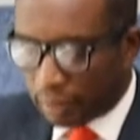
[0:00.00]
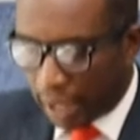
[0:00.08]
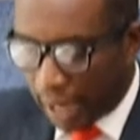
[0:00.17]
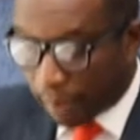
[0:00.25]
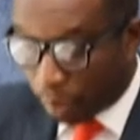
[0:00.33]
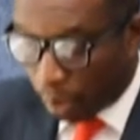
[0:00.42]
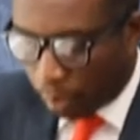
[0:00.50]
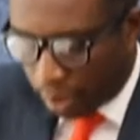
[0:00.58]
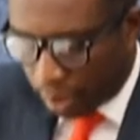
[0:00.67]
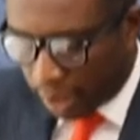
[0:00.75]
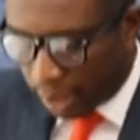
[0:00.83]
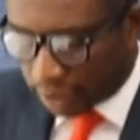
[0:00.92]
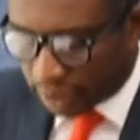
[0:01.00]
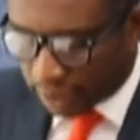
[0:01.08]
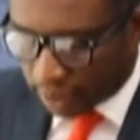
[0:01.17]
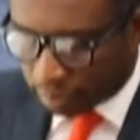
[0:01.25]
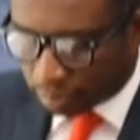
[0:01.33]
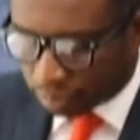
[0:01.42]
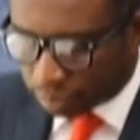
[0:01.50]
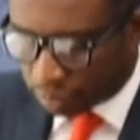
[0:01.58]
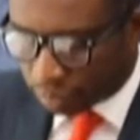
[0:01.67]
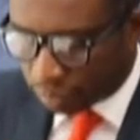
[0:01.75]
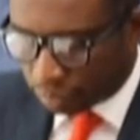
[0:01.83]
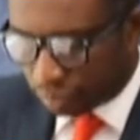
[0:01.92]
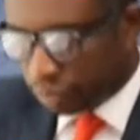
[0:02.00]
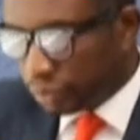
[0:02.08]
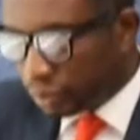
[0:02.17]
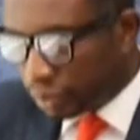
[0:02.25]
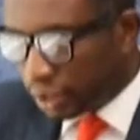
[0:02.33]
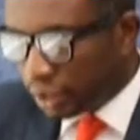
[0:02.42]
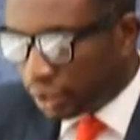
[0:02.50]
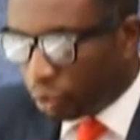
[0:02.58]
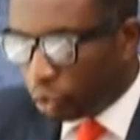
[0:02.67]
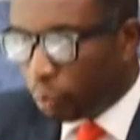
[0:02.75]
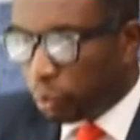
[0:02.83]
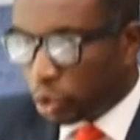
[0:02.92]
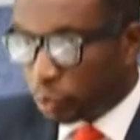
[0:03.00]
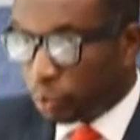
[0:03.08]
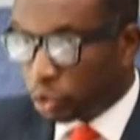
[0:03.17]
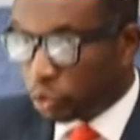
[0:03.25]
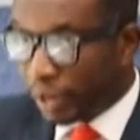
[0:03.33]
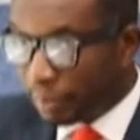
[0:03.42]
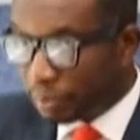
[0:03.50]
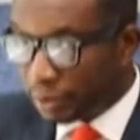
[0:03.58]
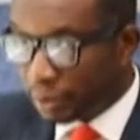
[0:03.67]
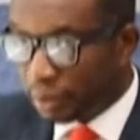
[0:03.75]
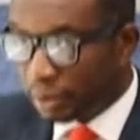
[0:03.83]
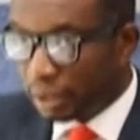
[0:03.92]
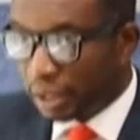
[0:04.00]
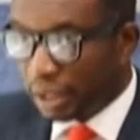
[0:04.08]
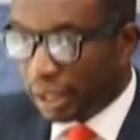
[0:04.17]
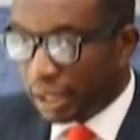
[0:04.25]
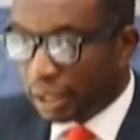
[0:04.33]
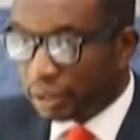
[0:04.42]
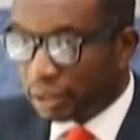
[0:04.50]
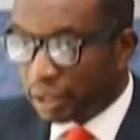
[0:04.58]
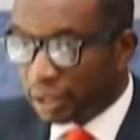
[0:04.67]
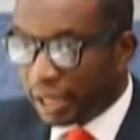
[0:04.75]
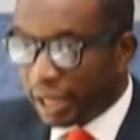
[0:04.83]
IPOB, and um, the, the group was proscribed, and uh, the